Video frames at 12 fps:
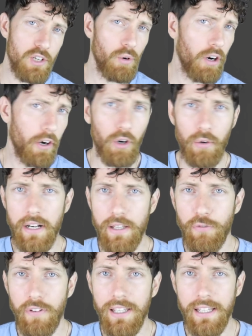you aren't already
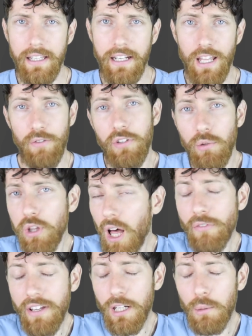vegan, if you
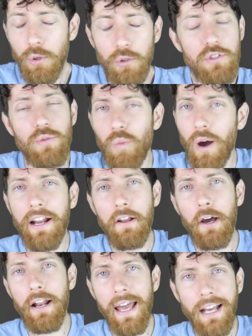love animals, why
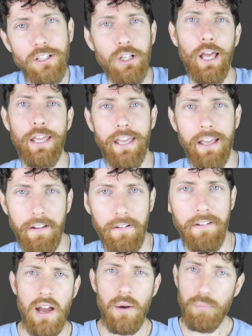not act like it?
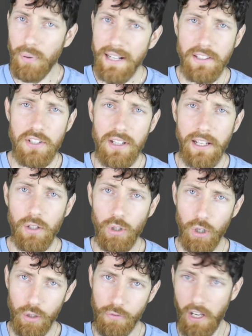Break the cycle
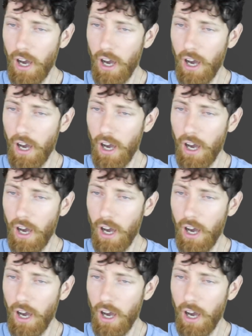of